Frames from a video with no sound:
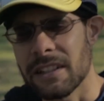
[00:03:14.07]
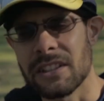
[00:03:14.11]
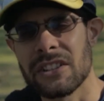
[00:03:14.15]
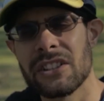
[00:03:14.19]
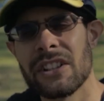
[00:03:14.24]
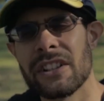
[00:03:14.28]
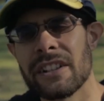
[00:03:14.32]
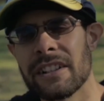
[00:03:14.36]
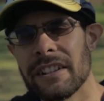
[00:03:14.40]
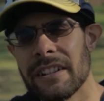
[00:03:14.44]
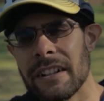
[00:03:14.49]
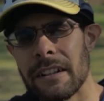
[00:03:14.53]

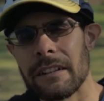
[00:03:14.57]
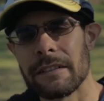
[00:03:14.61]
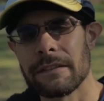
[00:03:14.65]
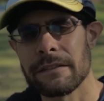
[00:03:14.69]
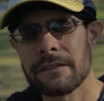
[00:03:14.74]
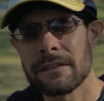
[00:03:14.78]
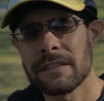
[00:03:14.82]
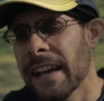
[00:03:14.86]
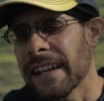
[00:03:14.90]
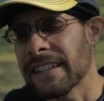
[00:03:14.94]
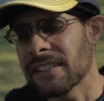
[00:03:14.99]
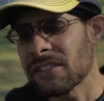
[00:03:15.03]
good enough.
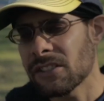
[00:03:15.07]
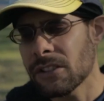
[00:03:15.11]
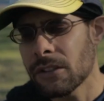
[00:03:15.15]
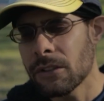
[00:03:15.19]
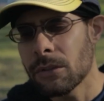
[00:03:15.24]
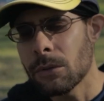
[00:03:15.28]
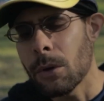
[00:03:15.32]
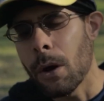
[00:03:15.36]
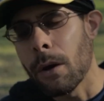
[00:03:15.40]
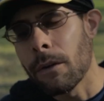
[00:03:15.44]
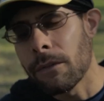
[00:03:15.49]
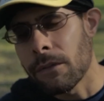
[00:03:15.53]
And
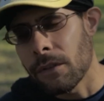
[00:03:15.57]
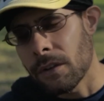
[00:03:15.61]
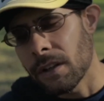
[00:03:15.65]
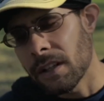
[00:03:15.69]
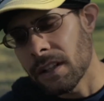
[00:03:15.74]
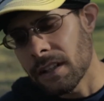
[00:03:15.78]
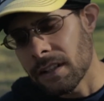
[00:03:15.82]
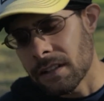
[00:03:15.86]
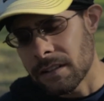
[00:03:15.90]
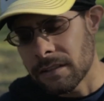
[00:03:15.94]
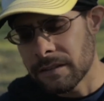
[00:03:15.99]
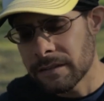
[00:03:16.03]
so
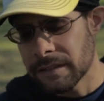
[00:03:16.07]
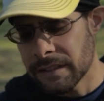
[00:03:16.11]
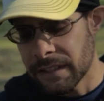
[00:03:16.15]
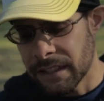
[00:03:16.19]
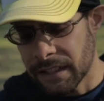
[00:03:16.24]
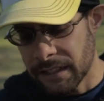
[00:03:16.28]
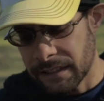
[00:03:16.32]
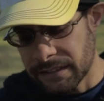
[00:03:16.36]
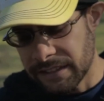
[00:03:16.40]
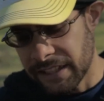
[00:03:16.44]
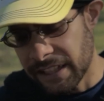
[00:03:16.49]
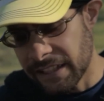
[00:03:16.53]
overall,
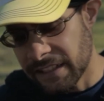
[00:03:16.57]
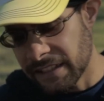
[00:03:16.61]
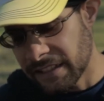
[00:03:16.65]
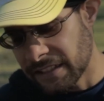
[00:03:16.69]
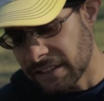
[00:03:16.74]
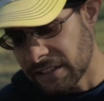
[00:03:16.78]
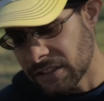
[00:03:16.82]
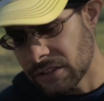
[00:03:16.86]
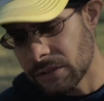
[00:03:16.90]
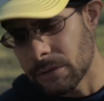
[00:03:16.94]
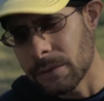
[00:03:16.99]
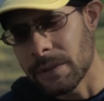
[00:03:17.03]
taking
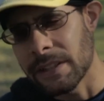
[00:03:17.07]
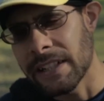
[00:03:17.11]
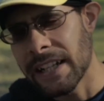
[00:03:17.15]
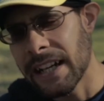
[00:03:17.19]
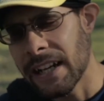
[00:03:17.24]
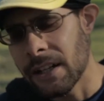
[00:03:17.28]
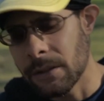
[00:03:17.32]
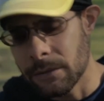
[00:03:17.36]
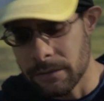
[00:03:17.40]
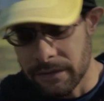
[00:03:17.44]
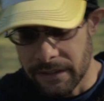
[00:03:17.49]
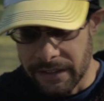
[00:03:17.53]
into
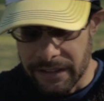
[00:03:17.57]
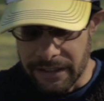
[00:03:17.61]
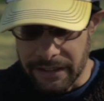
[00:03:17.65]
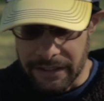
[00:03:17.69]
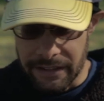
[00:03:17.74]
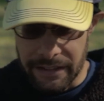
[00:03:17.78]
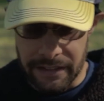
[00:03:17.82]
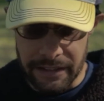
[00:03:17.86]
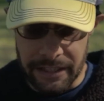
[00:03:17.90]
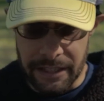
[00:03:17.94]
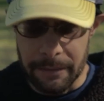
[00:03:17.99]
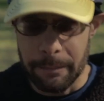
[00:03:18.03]
account
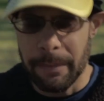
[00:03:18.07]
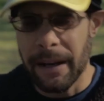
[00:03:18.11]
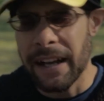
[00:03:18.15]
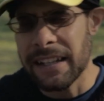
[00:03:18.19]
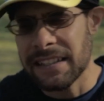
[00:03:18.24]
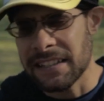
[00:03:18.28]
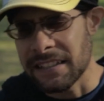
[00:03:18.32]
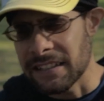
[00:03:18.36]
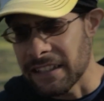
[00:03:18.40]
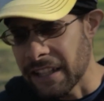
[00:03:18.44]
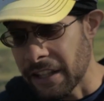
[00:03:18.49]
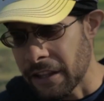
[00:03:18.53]
the
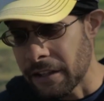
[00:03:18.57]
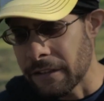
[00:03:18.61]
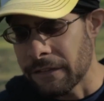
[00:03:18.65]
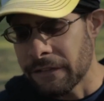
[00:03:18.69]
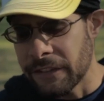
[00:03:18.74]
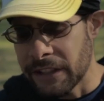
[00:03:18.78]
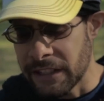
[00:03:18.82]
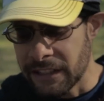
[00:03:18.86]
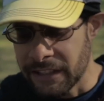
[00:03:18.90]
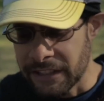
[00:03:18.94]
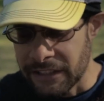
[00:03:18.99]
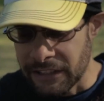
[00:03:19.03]
composite leather
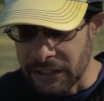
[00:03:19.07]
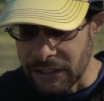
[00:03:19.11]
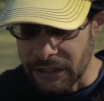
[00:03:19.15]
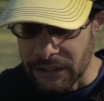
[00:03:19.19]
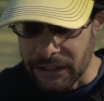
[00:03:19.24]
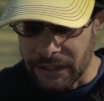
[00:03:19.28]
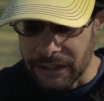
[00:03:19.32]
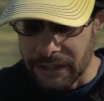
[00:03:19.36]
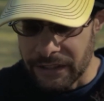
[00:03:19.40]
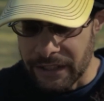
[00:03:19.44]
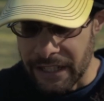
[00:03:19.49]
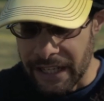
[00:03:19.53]
feeling
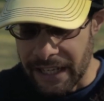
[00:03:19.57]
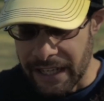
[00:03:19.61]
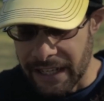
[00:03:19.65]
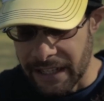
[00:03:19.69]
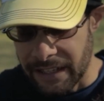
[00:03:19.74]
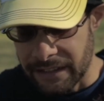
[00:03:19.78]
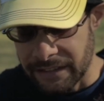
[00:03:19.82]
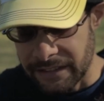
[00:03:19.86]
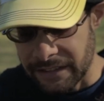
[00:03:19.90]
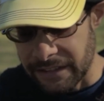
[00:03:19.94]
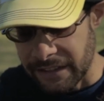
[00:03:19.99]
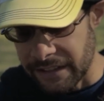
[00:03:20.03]
good
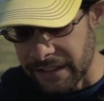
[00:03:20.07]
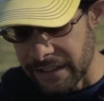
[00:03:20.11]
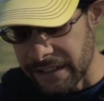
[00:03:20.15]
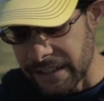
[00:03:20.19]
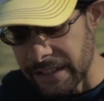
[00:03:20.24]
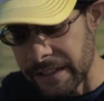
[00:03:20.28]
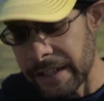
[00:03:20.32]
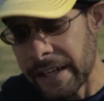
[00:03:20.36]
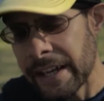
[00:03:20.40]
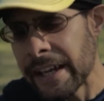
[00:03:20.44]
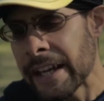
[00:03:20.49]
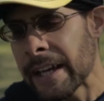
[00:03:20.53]
and
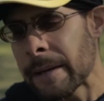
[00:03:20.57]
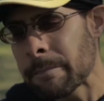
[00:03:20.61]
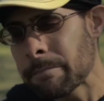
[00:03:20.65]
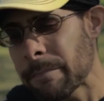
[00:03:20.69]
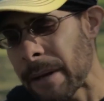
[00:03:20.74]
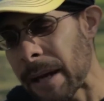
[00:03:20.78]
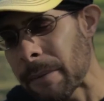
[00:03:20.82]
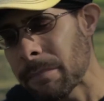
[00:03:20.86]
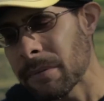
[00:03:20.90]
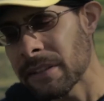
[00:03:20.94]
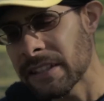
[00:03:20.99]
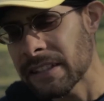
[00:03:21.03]
the
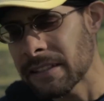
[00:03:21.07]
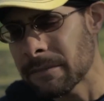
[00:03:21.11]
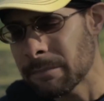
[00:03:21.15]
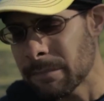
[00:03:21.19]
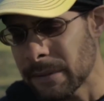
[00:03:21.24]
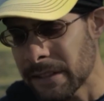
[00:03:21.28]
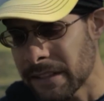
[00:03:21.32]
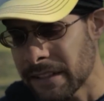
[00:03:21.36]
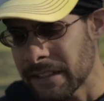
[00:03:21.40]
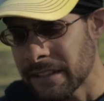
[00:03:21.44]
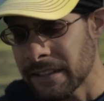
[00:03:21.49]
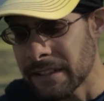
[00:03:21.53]
pebbling
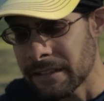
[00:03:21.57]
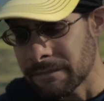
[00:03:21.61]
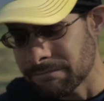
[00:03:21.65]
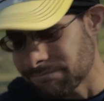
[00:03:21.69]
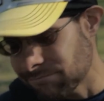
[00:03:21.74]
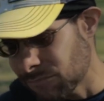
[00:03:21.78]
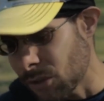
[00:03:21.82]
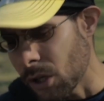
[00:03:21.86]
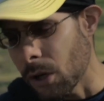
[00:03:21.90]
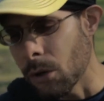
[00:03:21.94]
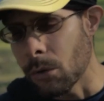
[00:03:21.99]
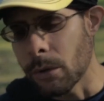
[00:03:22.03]
being
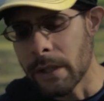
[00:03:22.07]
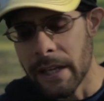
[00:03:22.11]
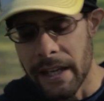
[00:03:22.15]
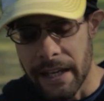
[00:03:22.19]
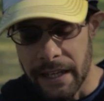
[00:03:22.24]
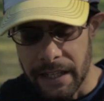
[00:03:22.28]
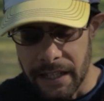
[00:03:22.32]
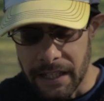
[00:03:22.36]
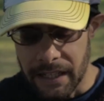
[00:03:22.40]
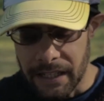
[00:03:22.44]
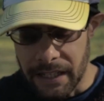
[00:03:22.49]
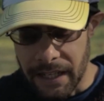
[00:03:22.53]

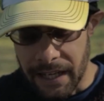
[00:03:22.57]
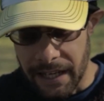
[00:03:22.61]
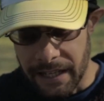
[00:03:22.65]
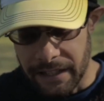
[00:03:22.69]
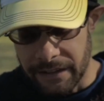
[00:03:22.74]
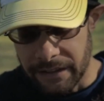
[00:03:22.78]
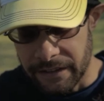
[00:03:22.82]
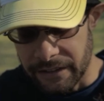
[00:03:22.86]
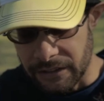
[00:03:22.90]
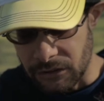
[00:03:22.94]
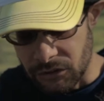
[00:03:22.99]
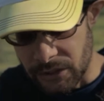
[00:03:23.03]
okay
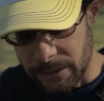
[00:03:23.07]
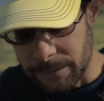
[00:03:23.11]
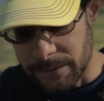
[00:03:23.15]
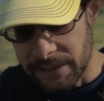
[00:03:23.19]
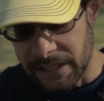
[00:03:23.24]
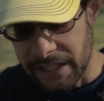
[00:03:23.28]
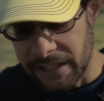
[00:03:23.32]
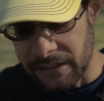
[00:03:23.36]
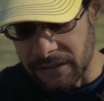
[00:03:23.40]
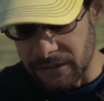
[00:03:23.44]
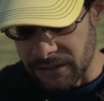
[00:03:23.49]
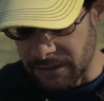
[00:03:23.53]
and the grip
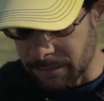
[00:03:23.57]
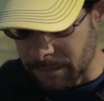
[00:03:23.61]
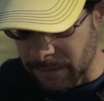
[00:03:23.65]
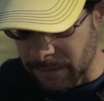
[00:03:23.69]
channels